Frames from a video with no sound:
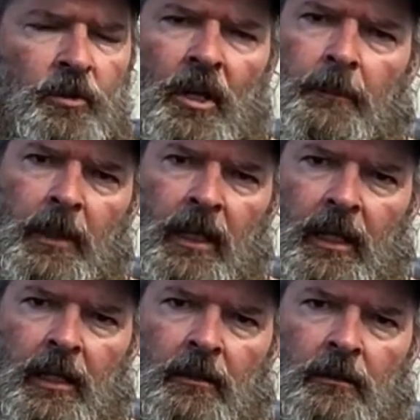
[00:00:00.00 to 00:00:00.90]
jump
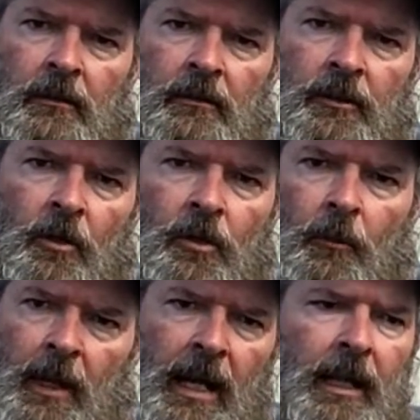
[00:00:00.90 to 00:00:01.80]
ahead. Don't go
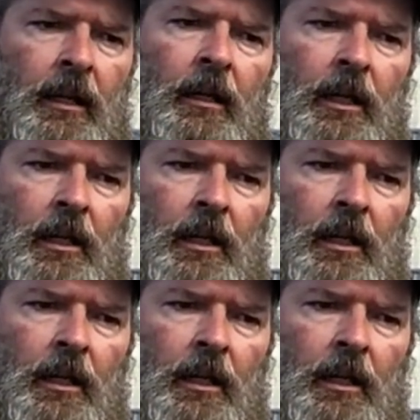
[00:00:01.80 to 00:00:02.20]
back.